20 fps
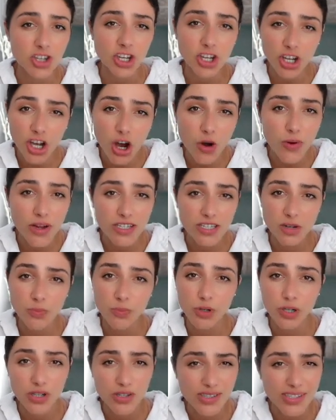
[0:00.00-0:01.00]
go into
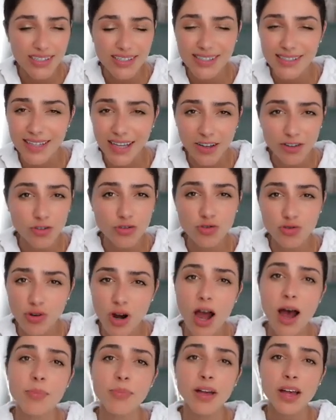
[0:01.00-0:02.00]
producing a single
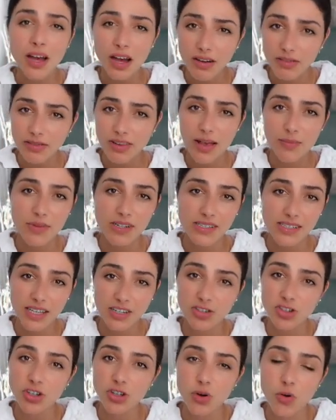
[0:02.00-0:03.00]
drop of lemon
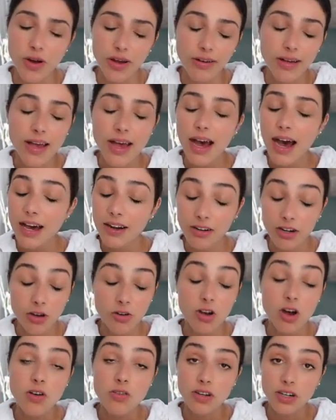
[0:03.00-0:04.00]
essential oil? I don't know,
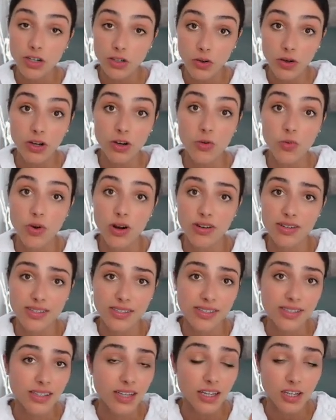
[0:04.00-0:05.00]
coconut oil
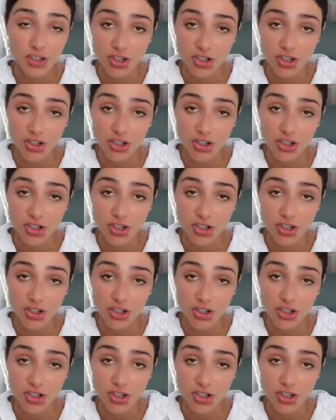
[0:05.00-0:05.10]
works like a